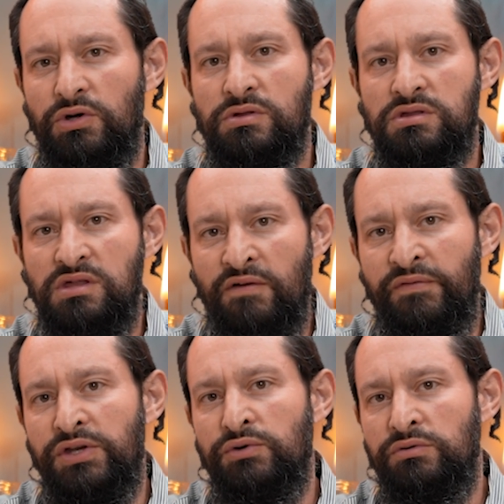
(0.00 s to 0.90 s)
Yosef
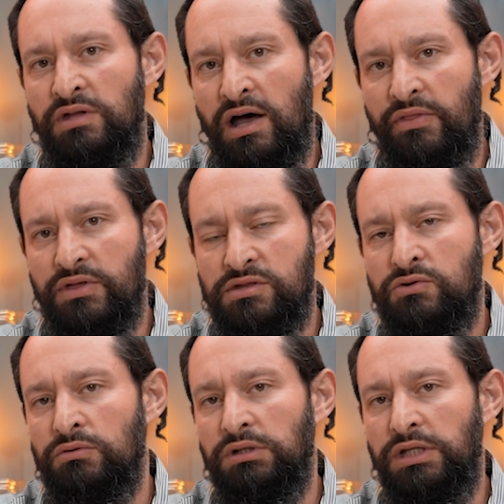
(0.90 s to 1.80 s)
and Yehuda, these
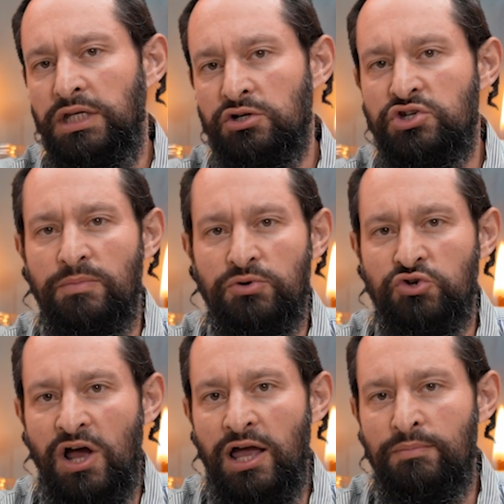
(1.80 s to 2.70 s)
two leadership
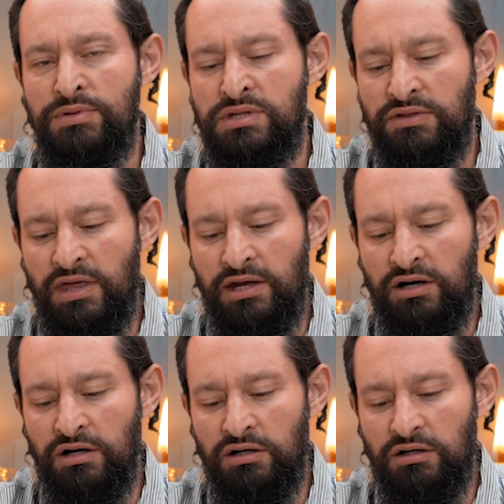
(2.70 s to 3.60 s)
tribes that
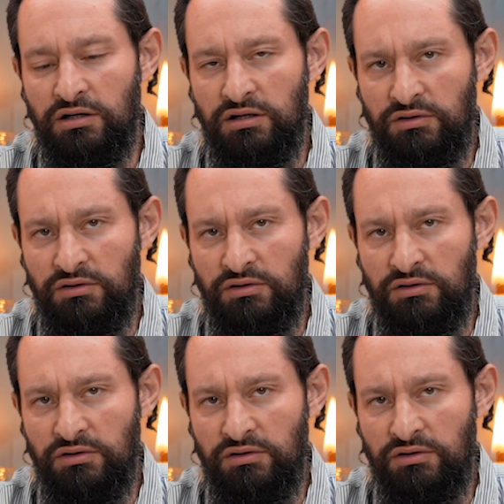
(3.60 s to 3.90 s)
are